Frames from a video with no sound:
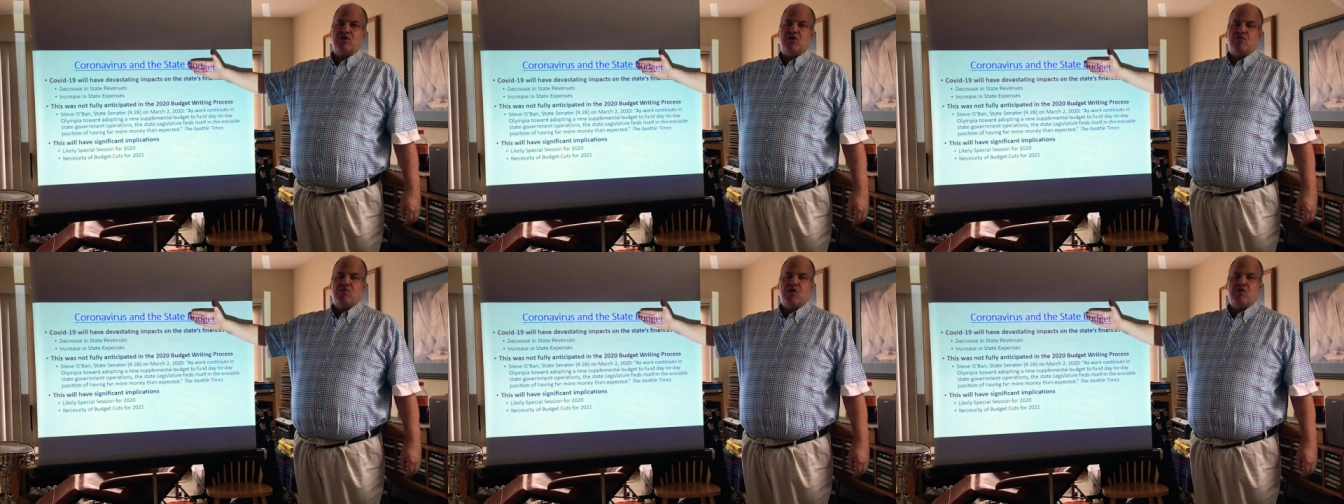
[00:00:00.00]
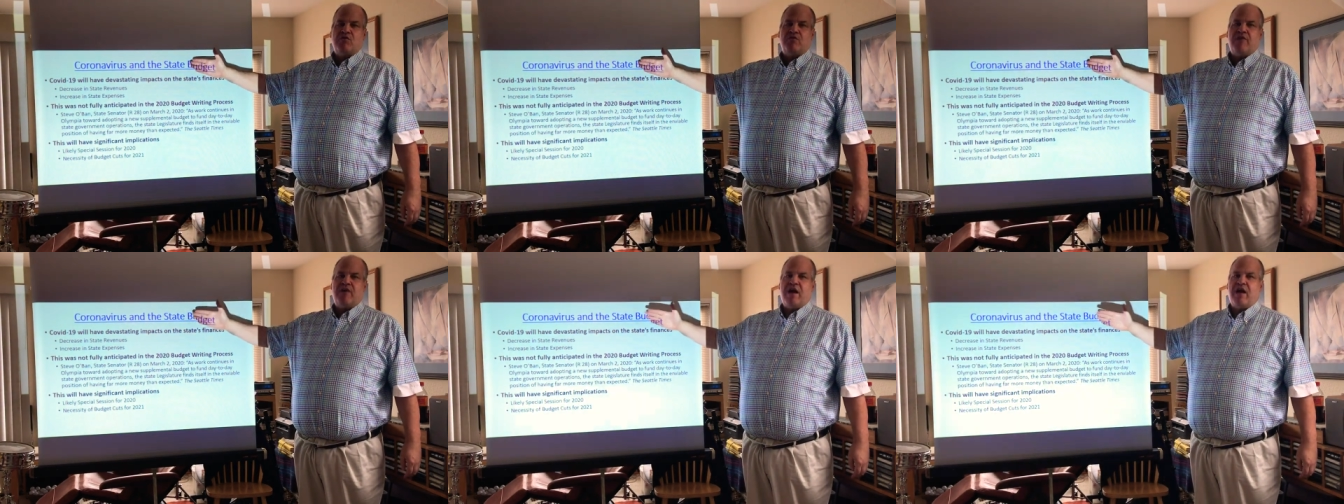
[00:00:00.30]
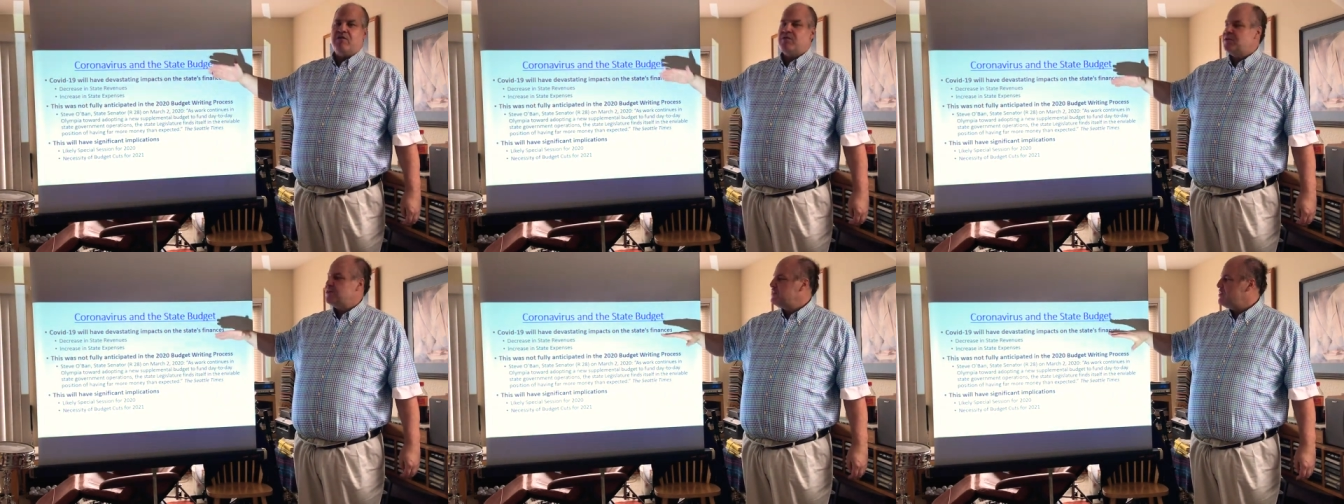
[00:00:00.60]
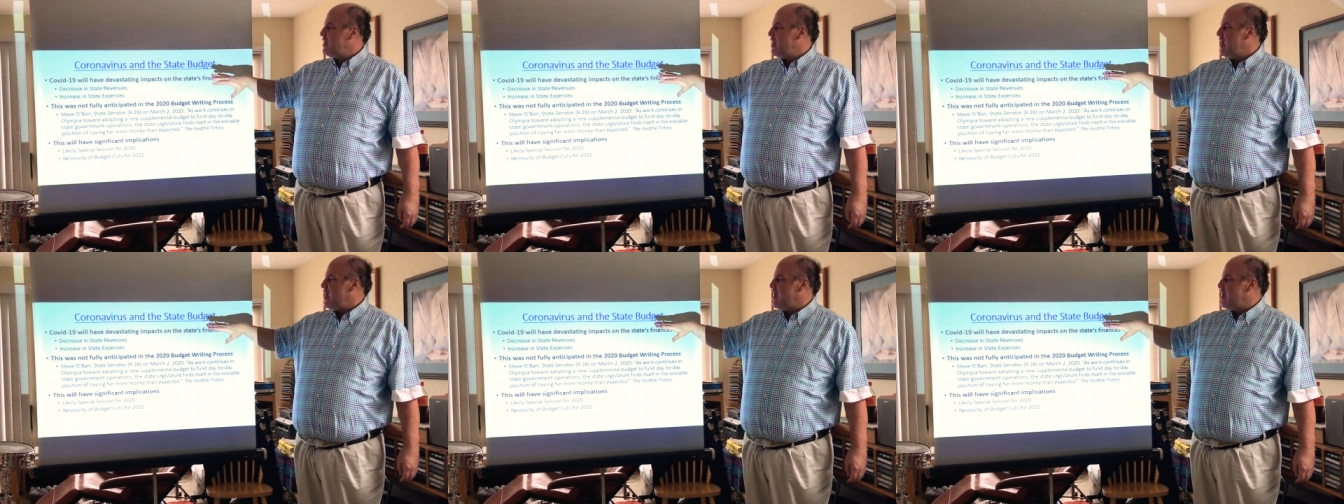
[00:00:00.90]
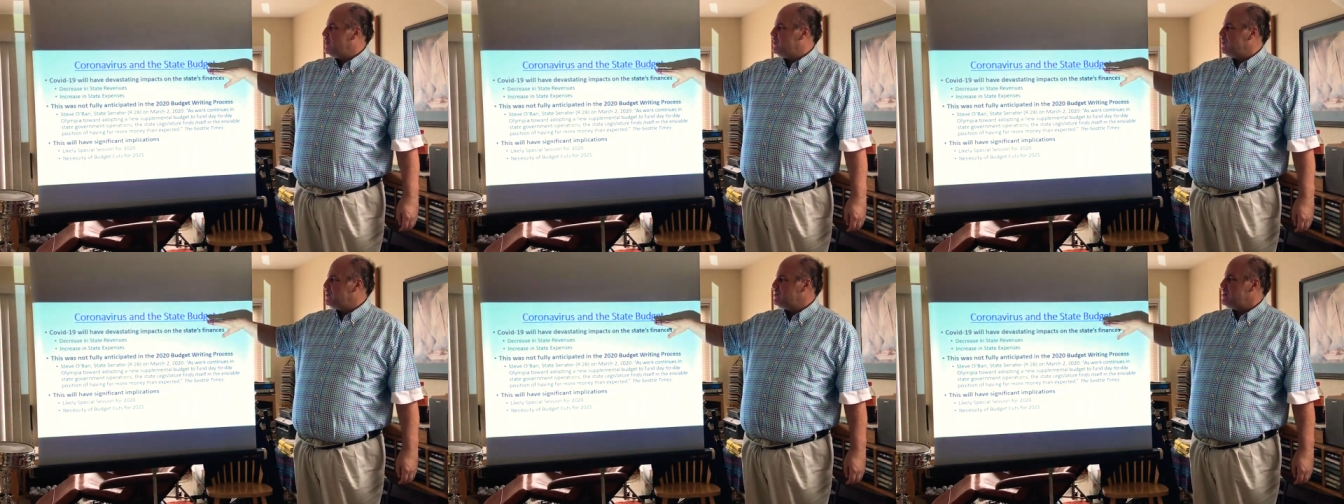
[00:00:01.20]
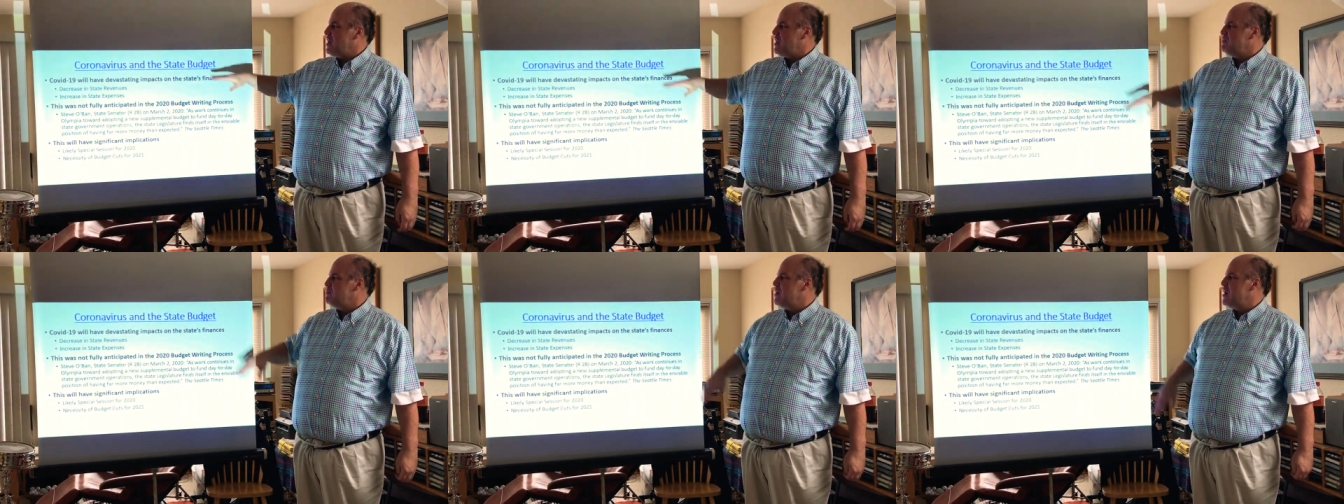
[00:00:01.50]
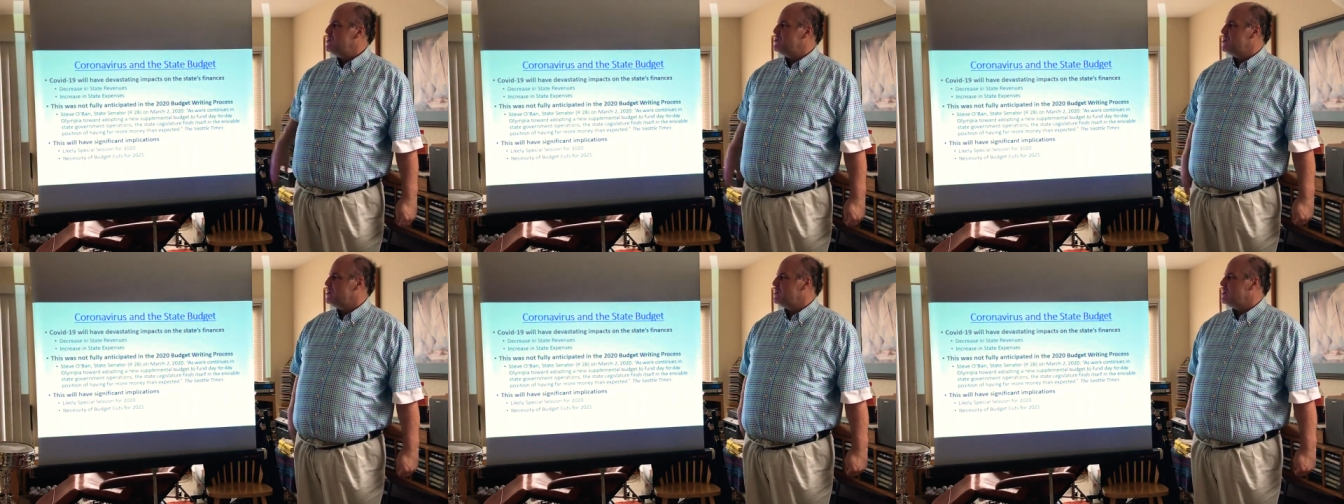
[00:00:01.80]
coronavirus and the state
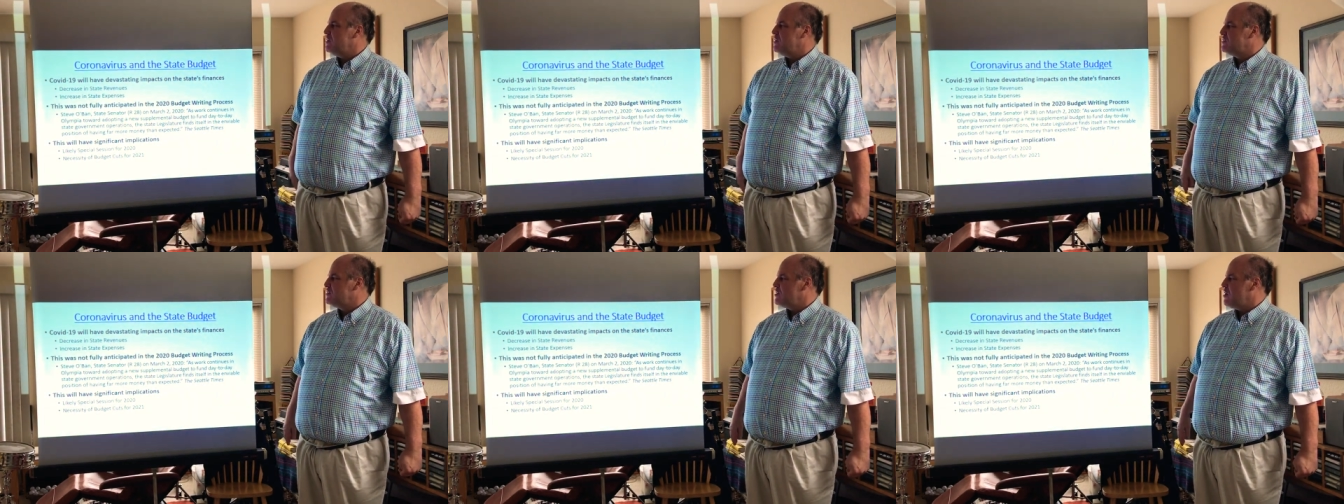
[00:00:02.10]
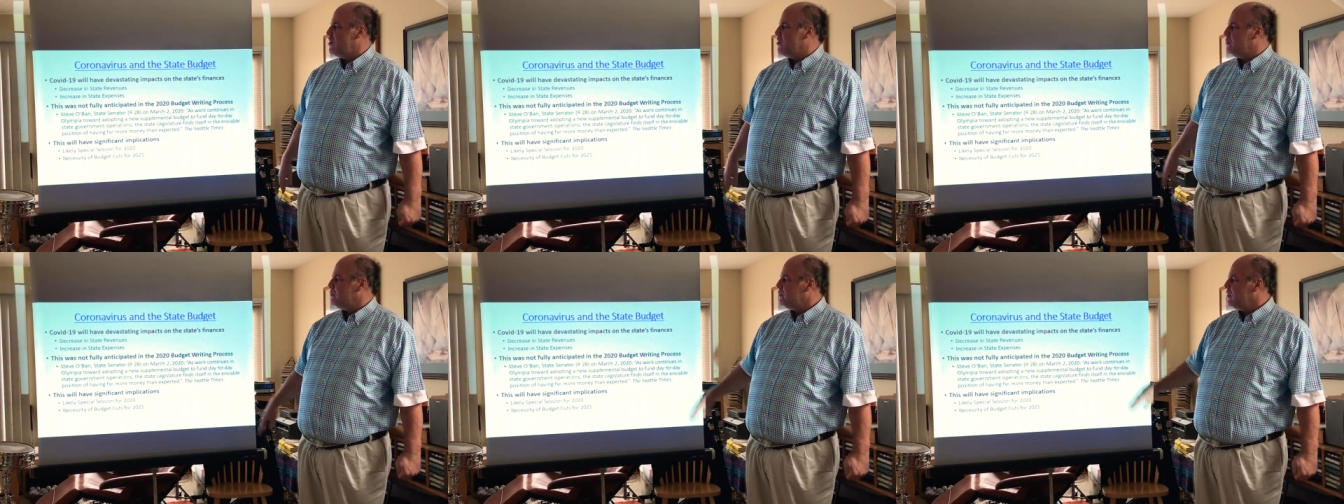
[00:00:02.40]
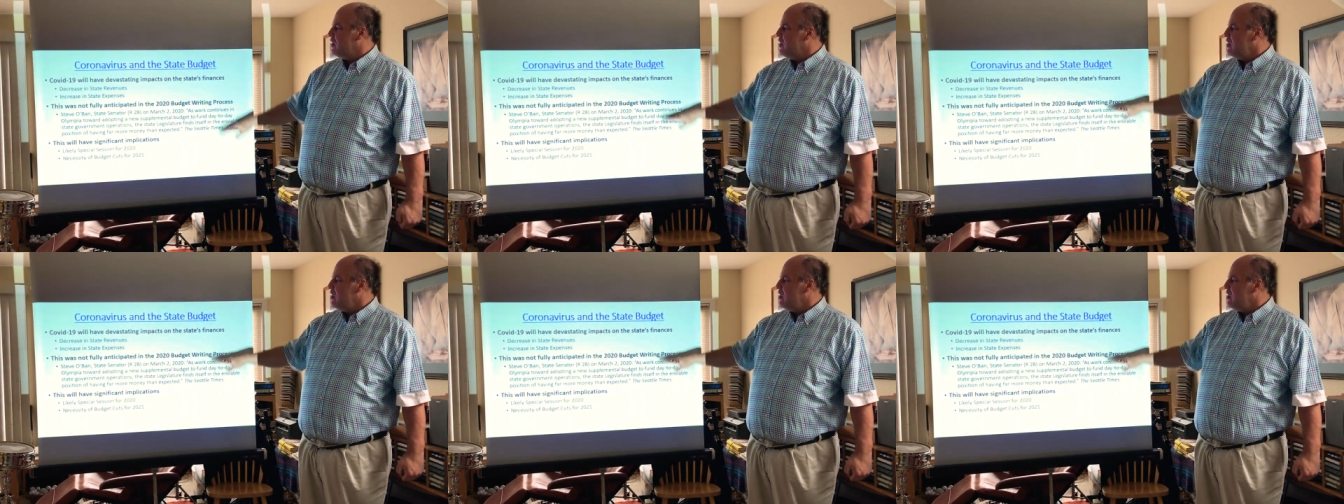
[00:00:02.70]
budget. So,